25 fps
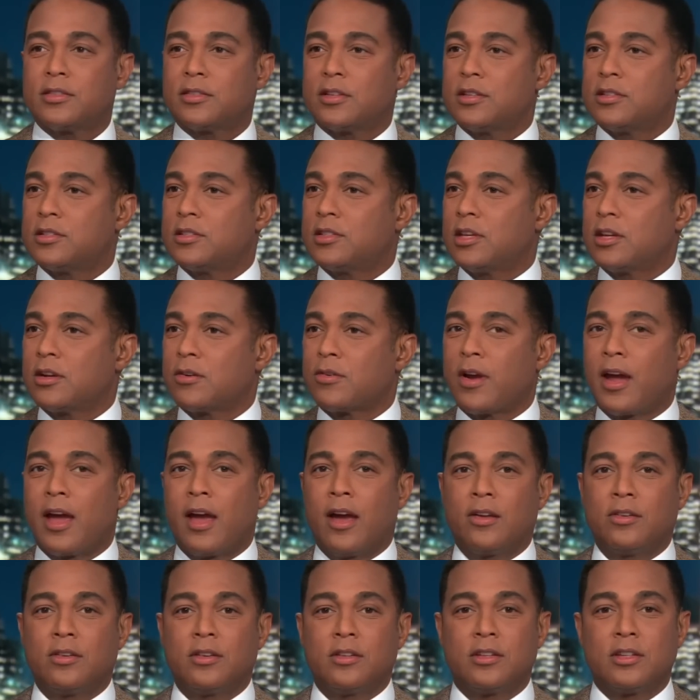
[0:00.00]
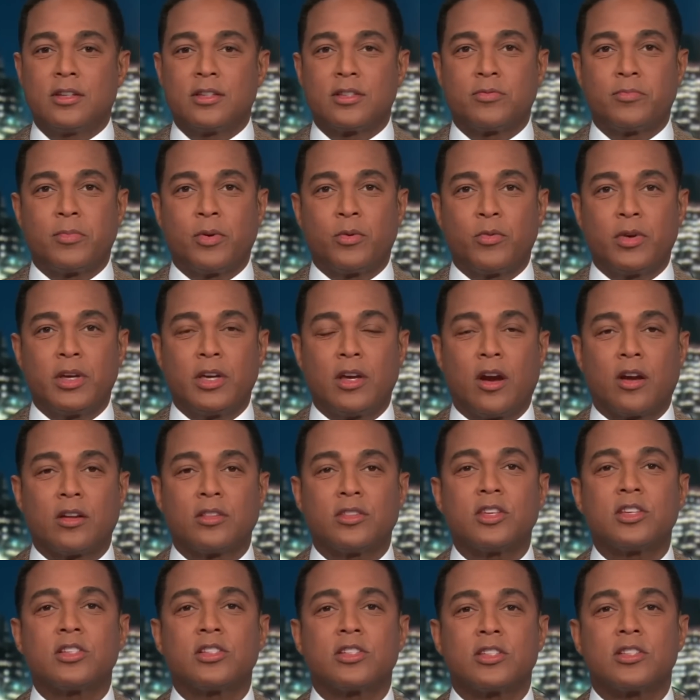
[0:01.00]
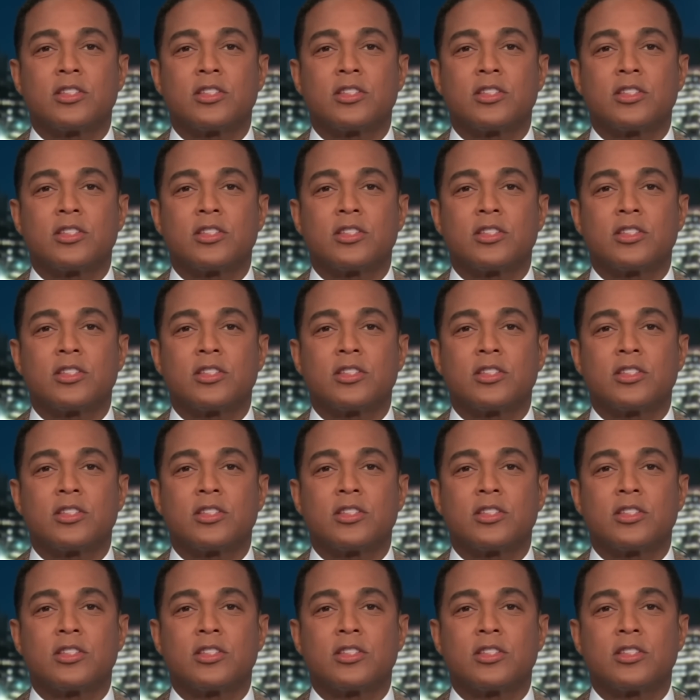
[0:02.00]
Lemon, once a star